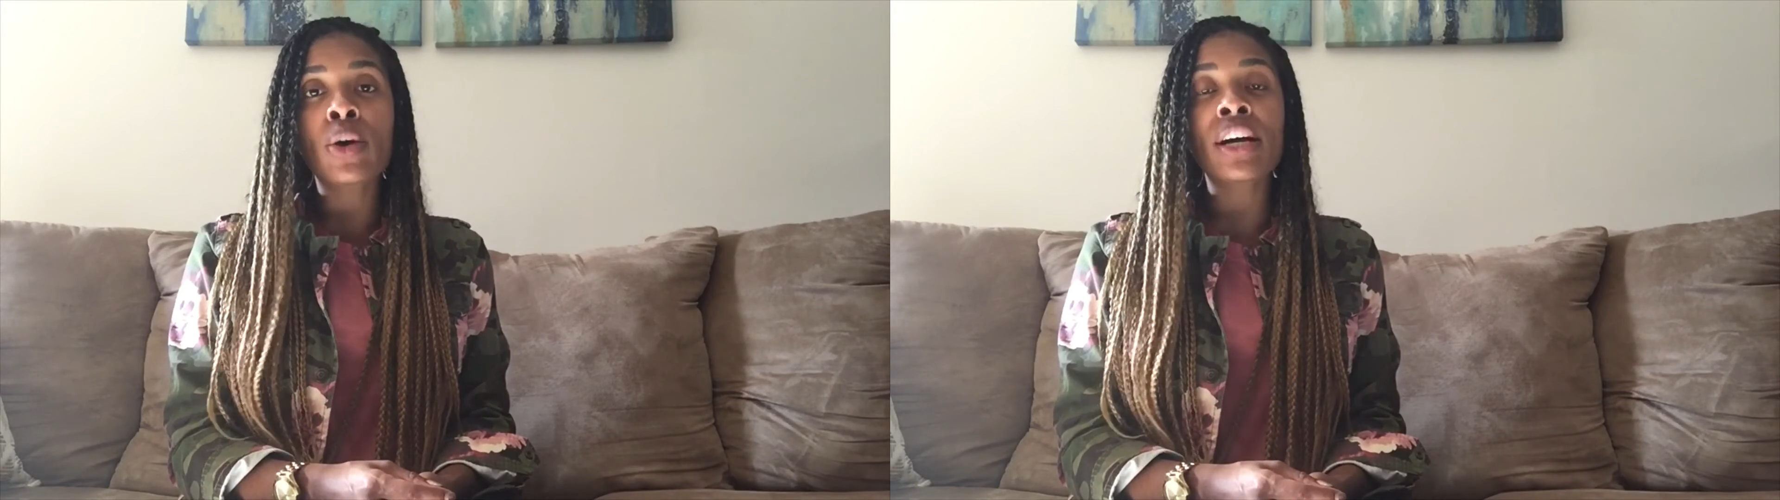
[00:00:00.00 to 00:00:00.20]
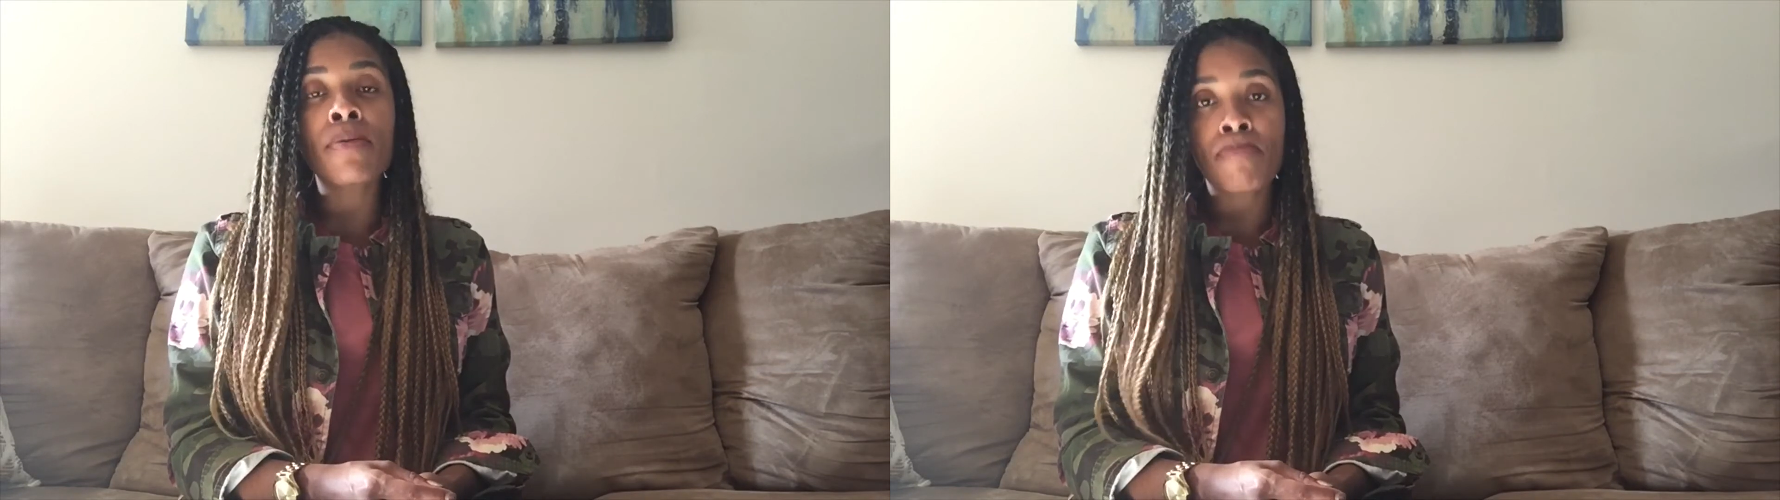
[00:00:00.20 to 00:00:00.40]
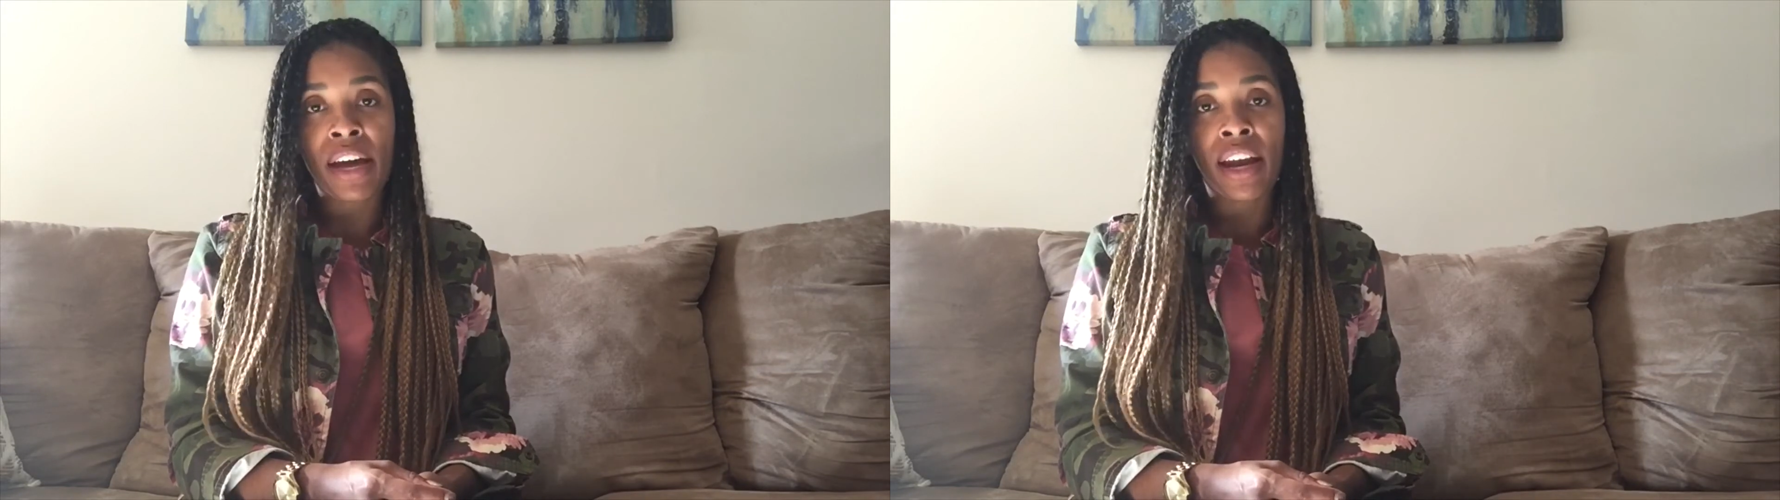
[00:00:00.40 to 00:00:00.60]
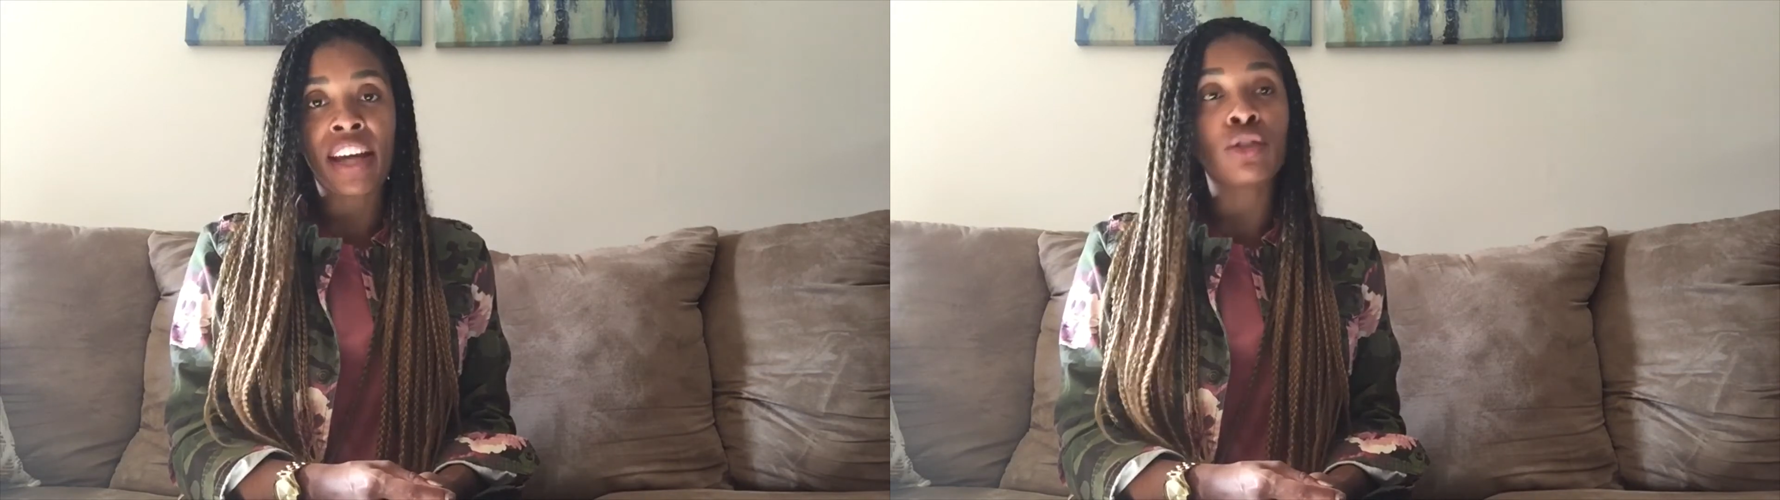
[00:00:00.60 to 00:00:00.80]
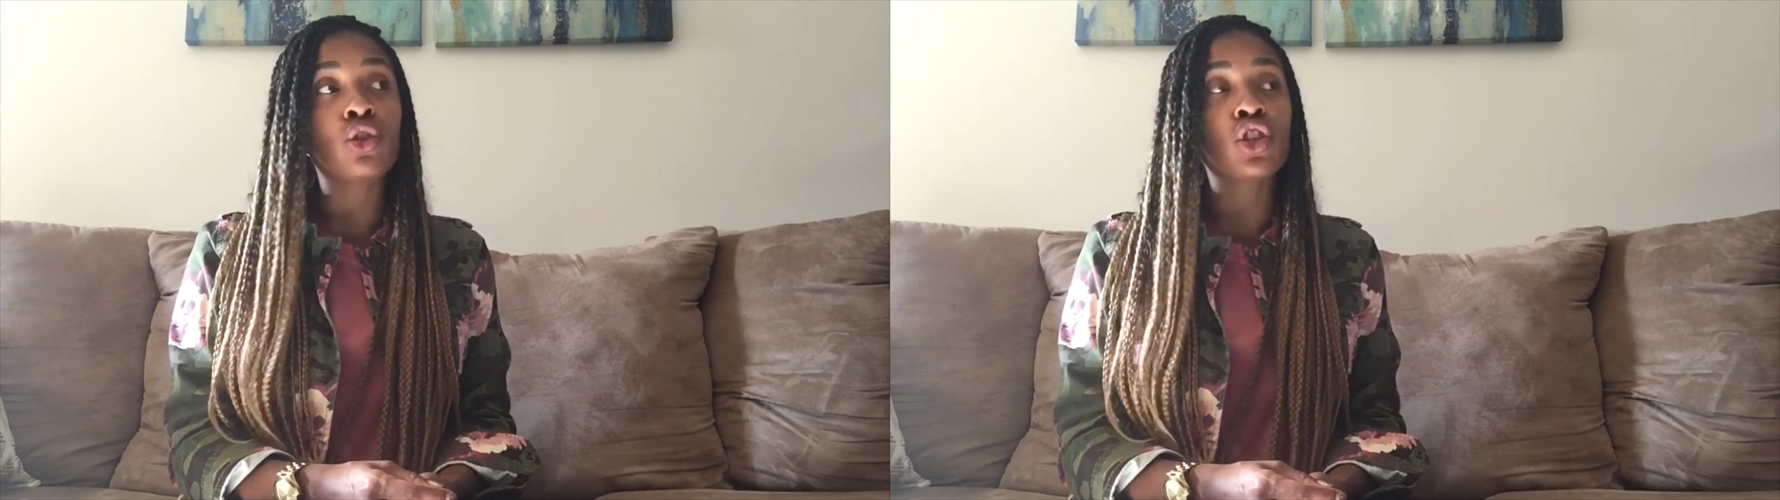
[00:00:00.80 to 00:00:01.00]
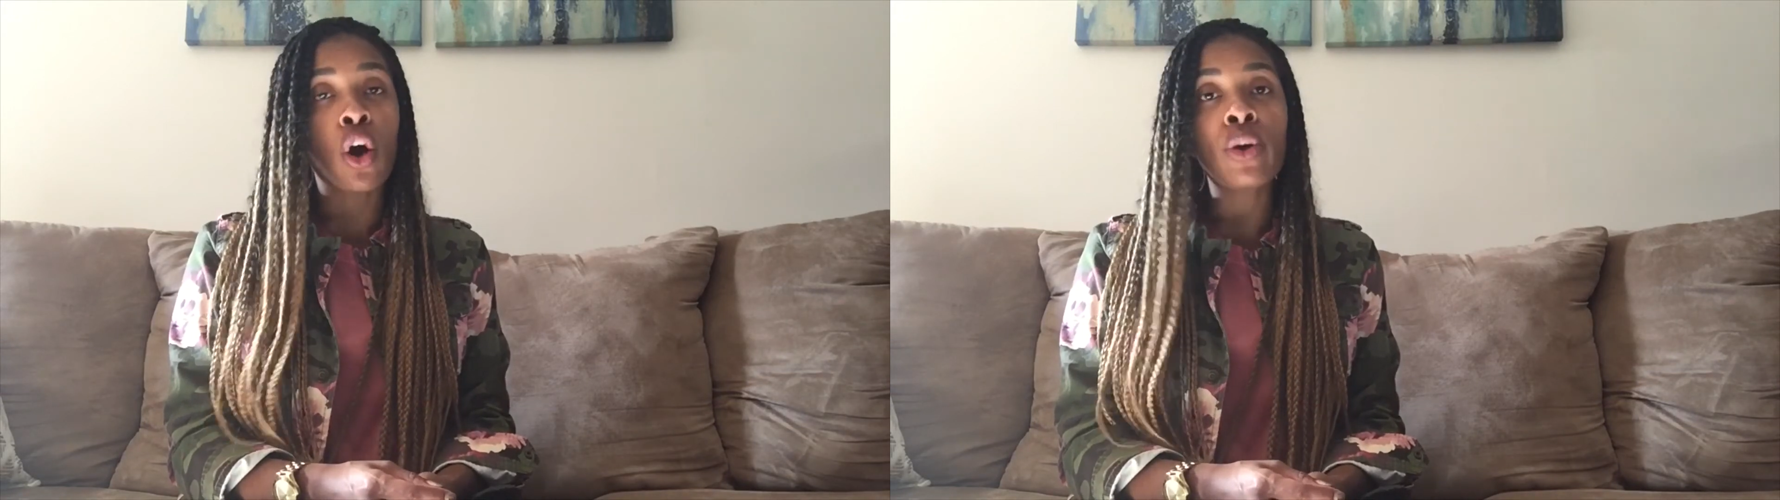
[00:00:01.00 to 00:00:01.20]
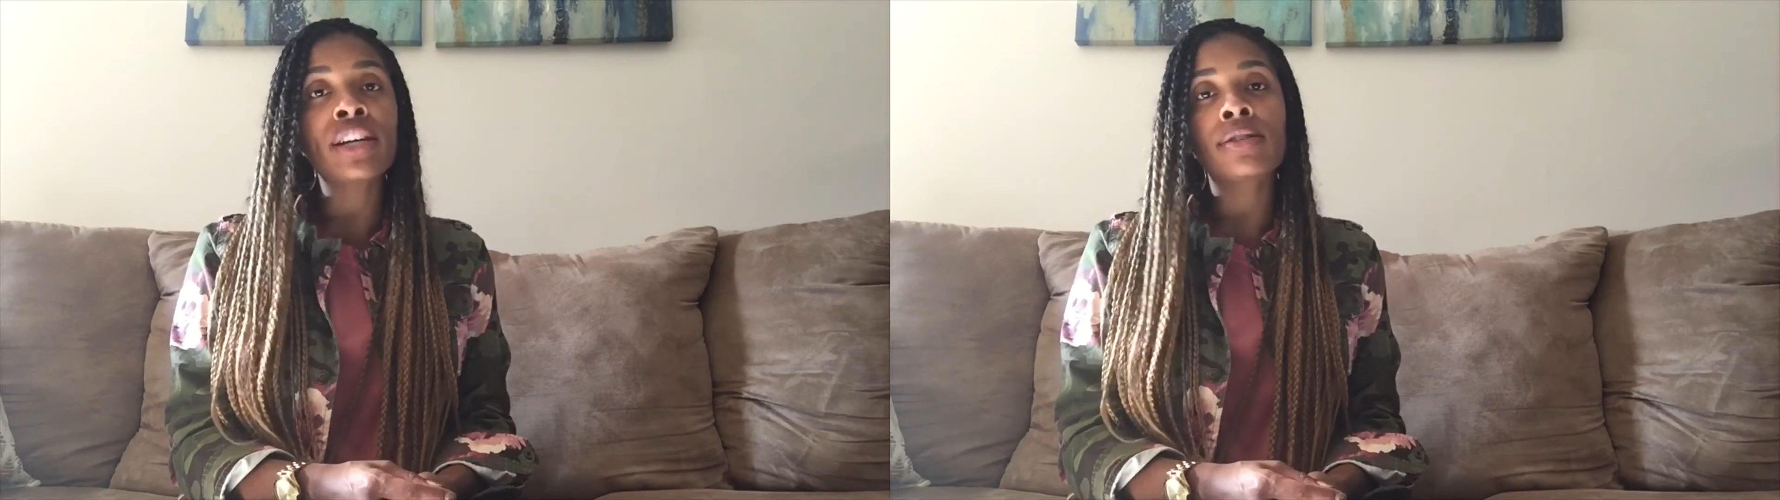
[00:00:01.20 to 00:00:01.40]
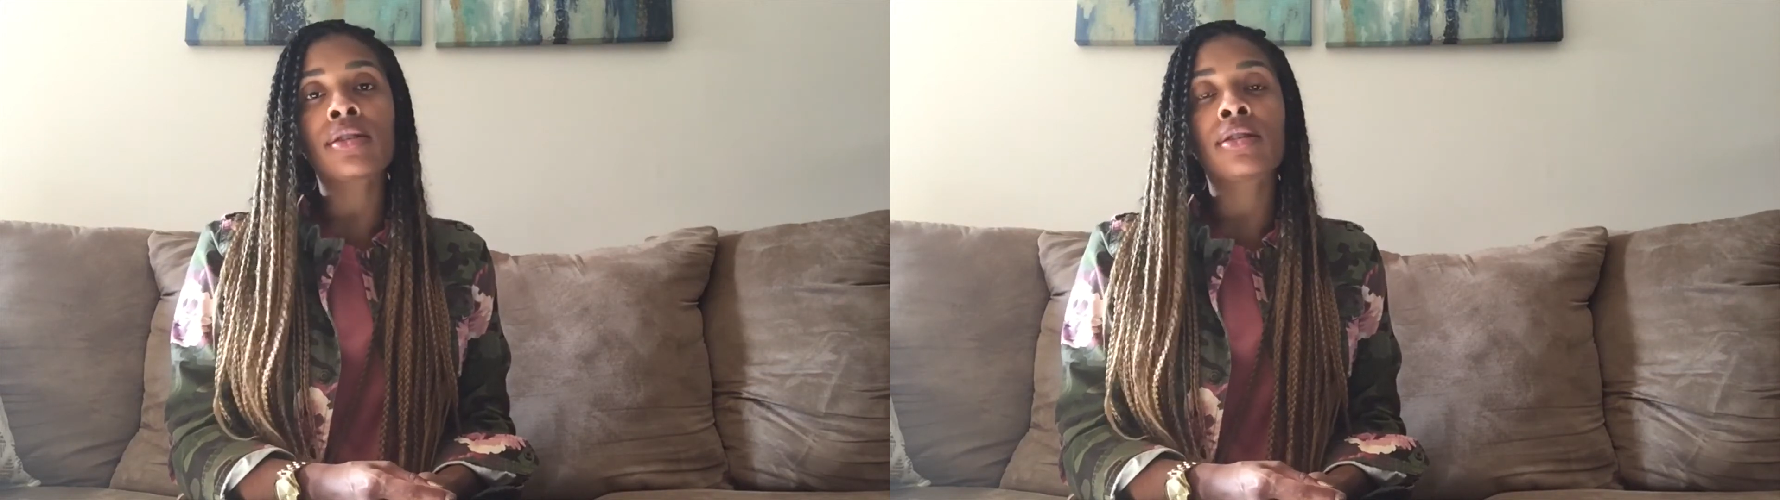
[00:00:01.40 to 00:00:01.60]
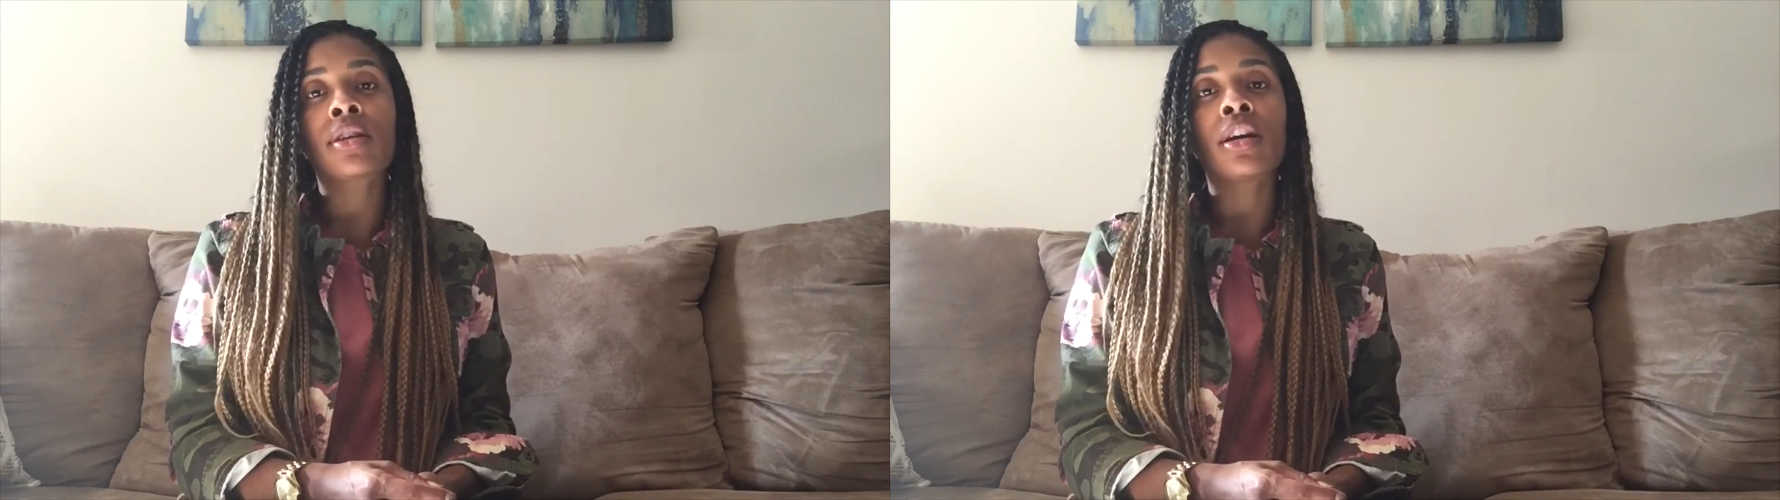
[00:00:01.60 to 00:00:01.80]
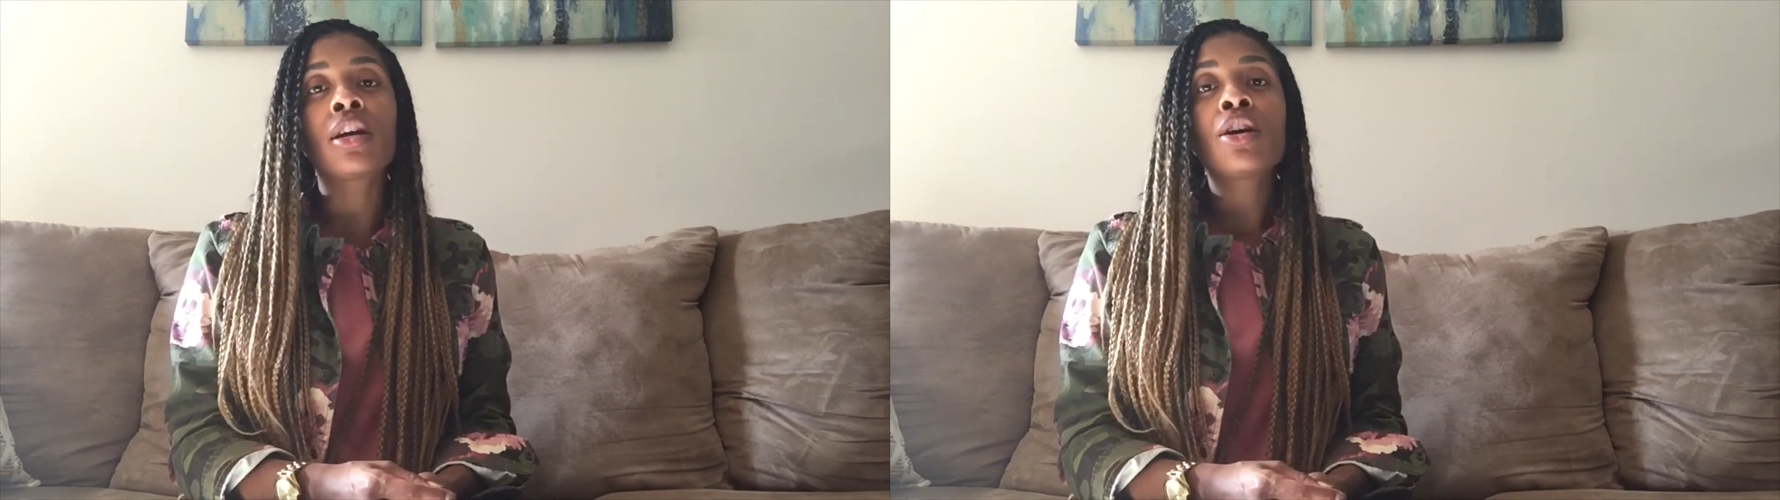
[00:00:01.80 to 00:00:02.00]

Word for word: committed and so consistent